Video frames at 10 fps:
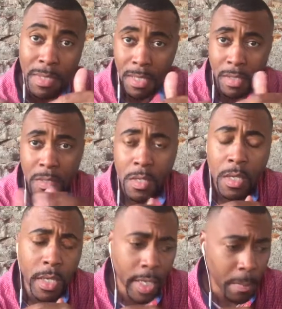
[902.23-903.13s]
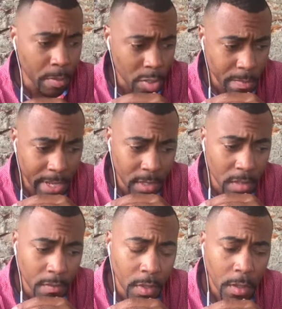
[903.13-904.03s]
things in
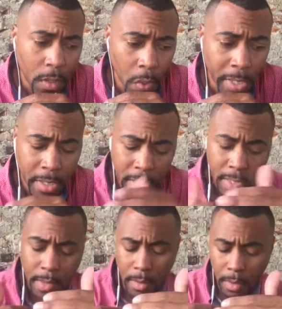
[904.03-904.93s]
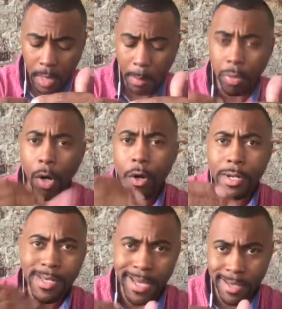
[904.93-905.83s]
perspective. All right,
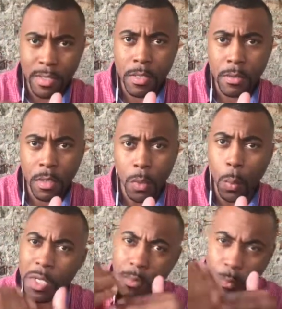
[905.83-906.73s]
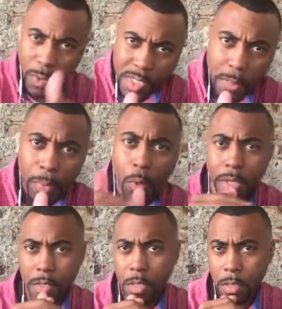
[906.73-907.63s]
prioritize what's
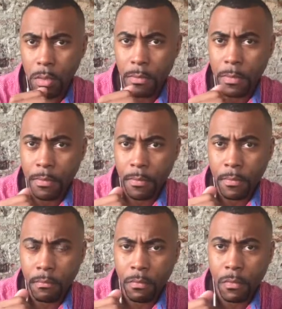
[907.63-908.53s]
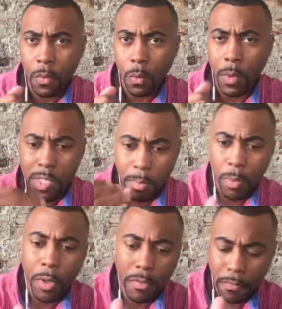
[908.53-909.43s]
important to you. What's
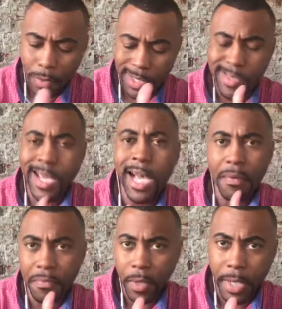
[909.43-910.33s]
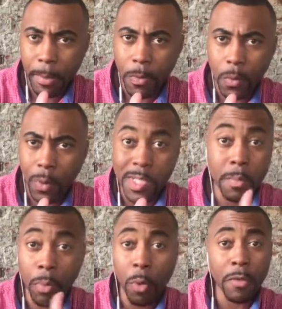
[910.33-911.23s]
important for this time frame? What's
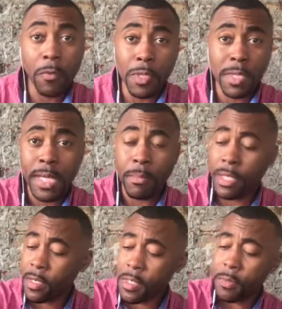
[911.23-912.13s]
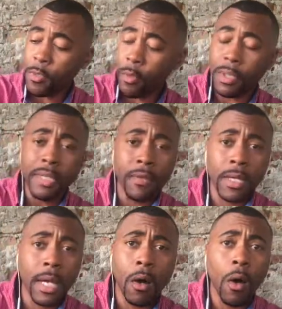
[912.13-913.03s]
important for today? Because, believe it or
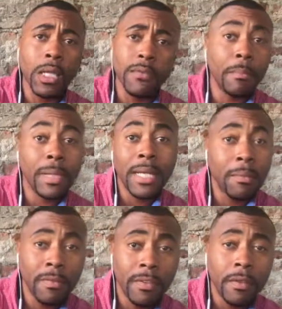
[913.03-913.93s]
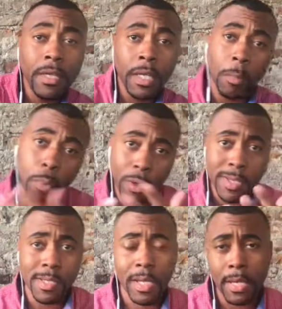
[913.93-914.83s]
not, all of it may not be
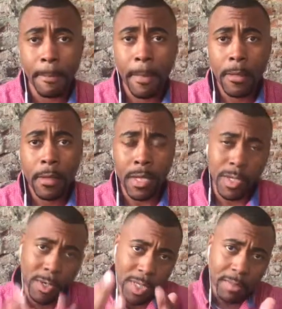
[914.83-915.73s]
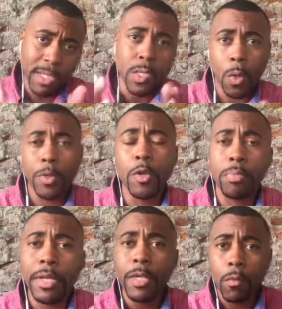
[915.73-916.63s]
important today. Is there something that's on your
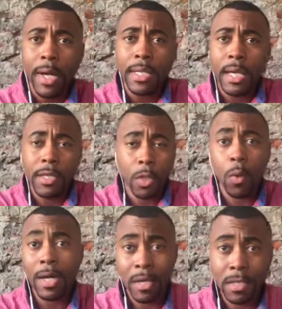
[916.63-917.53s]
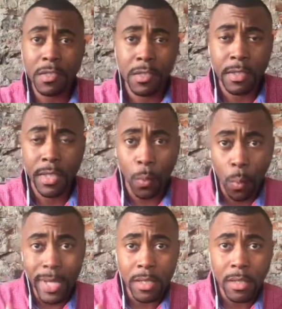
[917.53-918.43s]
plate right now that quite honestly can
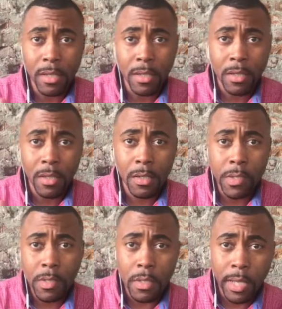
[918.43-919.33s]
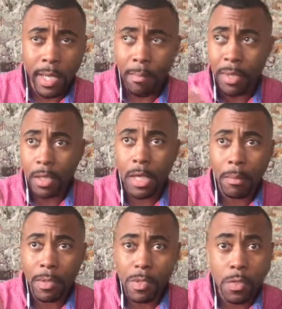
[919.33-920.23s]
wait and be
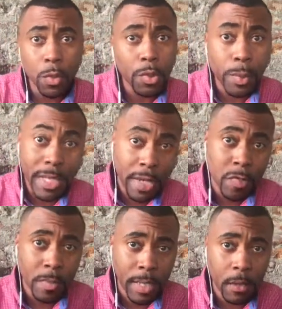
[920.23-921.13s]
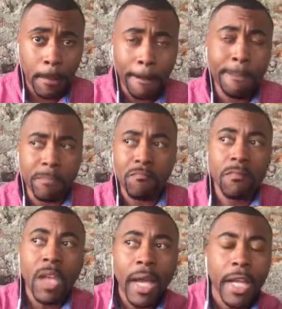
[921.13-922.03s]
accomplished 2 or 3 days from now?
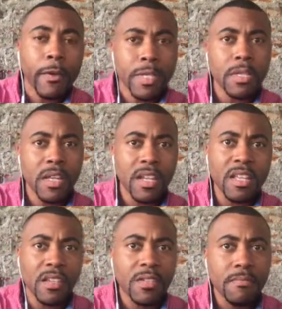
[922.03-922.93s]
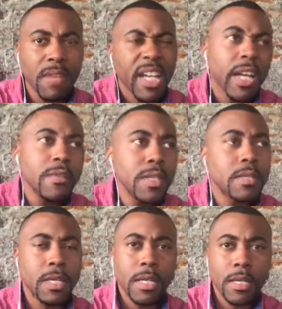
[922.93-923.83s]
I guarantee that it is. I guarantee
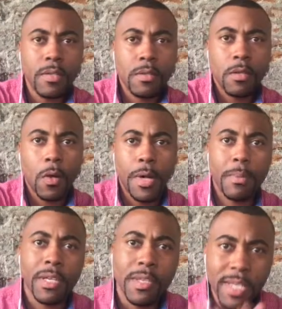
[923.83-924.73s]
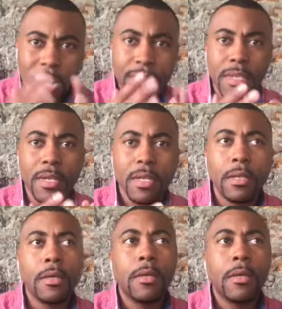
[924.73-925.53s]
that it is. All right, because everything